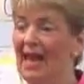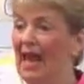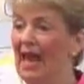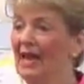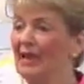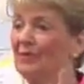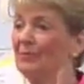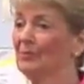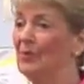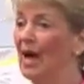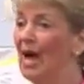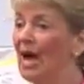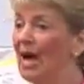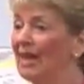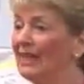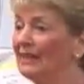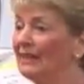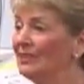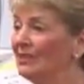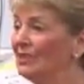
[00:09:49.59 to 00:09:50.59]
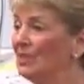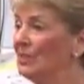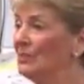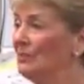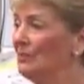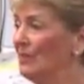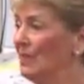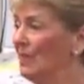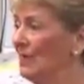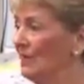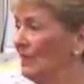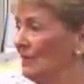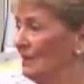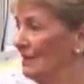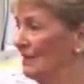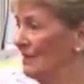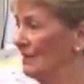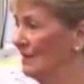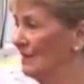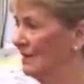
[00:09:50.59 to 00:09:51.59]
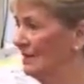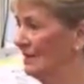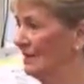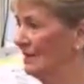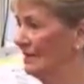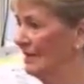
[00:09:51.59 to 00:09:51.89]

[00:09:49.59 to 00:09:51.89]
An apology means